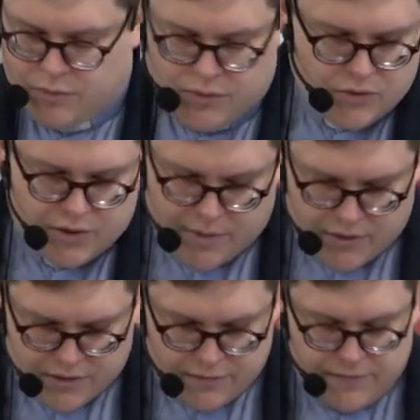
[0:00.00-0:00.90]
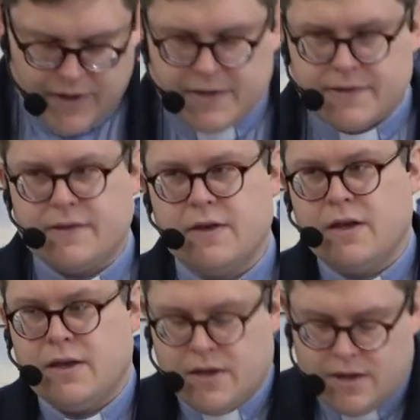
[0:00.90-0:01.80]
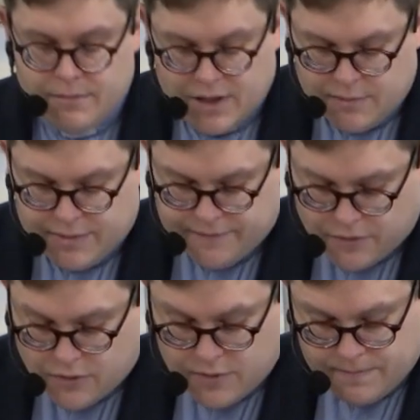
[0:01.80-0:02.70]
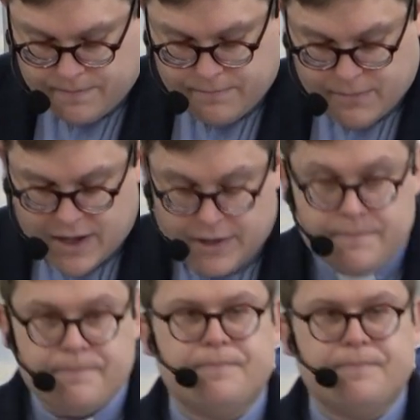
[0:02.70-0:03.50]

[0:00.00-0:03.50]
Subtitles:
we were talking about confess me before men.